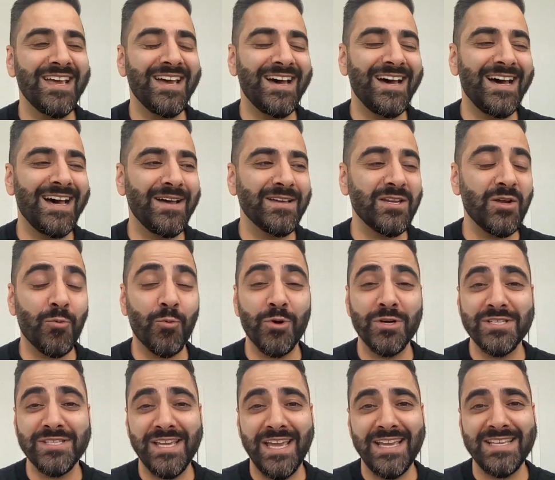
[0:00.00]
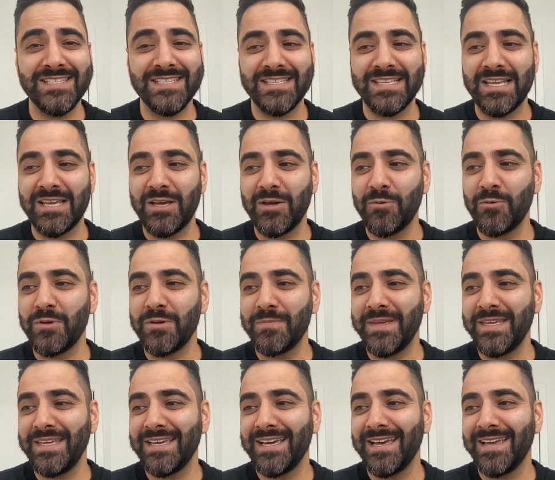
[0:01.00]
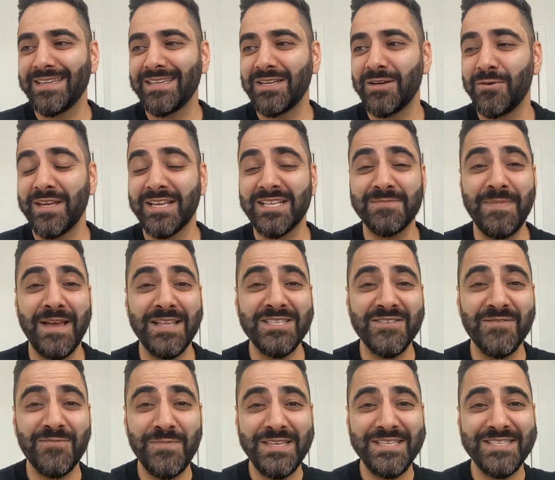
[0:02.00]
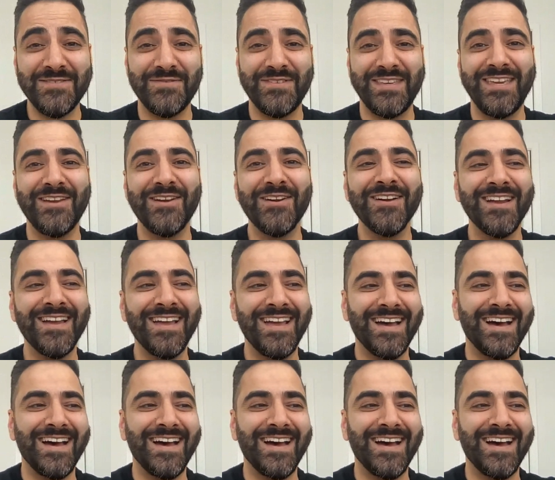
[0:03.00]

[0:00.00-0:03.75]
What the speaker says: Worst case, it would be an expensive piece of gear.